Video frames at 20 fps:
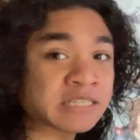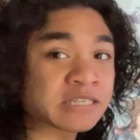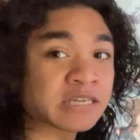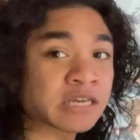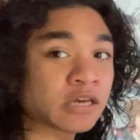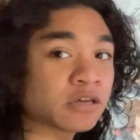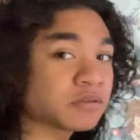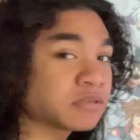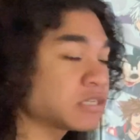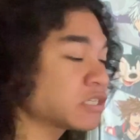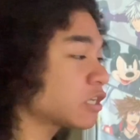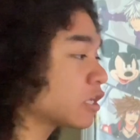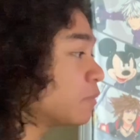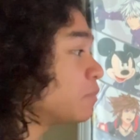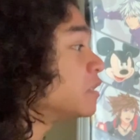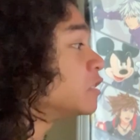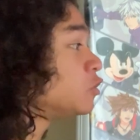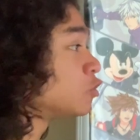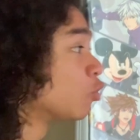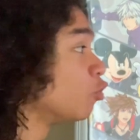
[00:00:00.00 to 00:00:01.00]
Achilles is gonna
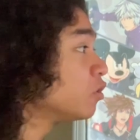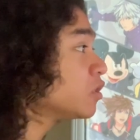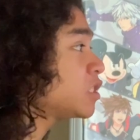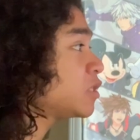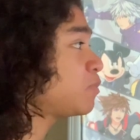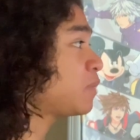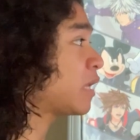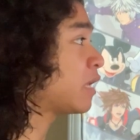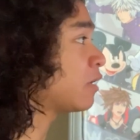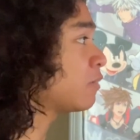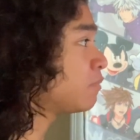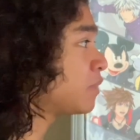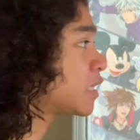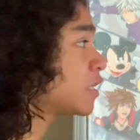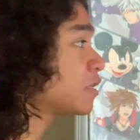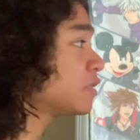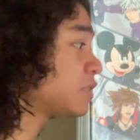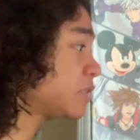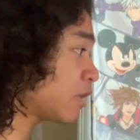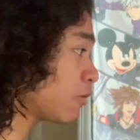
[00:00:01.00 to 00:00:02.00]
be dual spin
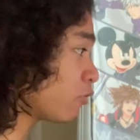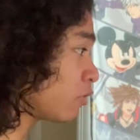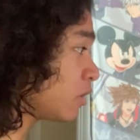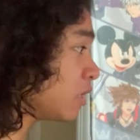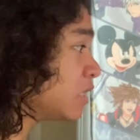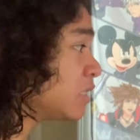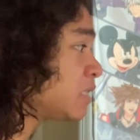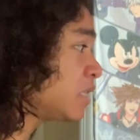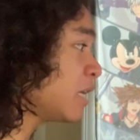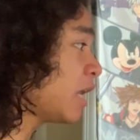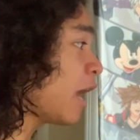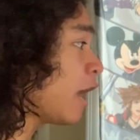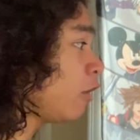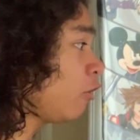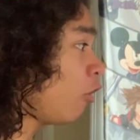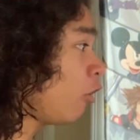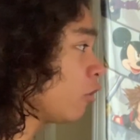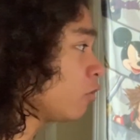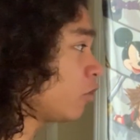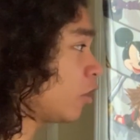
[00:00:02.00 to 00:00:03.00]
because they released an
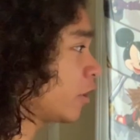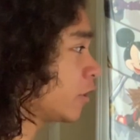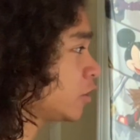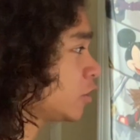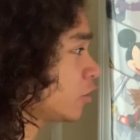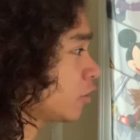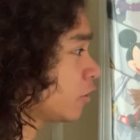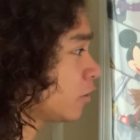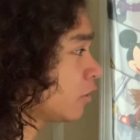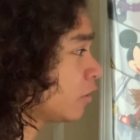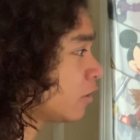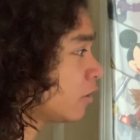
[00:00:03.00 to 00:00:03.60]
LR launcher.